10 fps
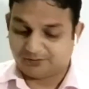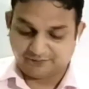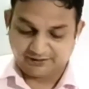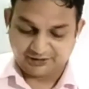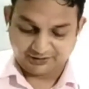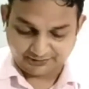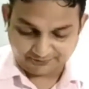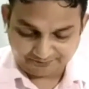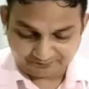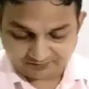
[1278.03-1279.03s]
Write your
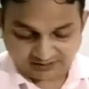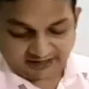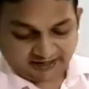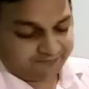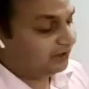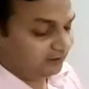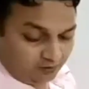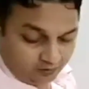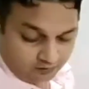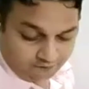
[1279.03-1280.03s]
observation here. The
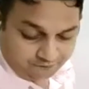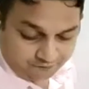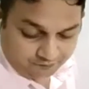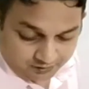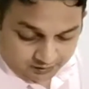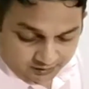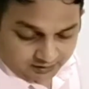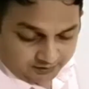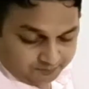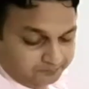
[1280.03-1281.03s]
level of
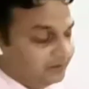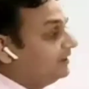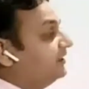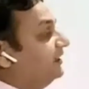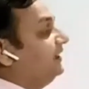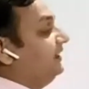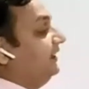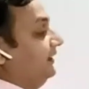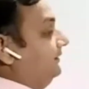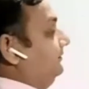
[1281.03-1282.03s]

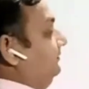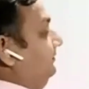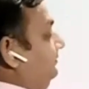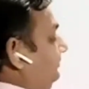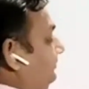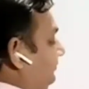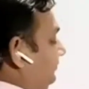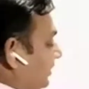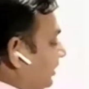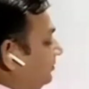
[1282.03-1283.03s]
mercury.
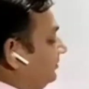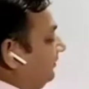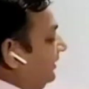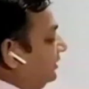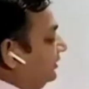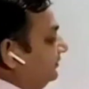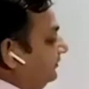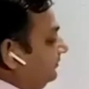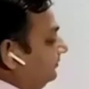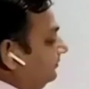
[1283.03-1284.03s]

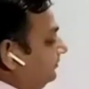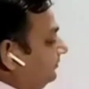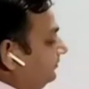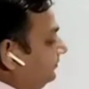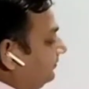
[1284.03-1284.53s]
Observation.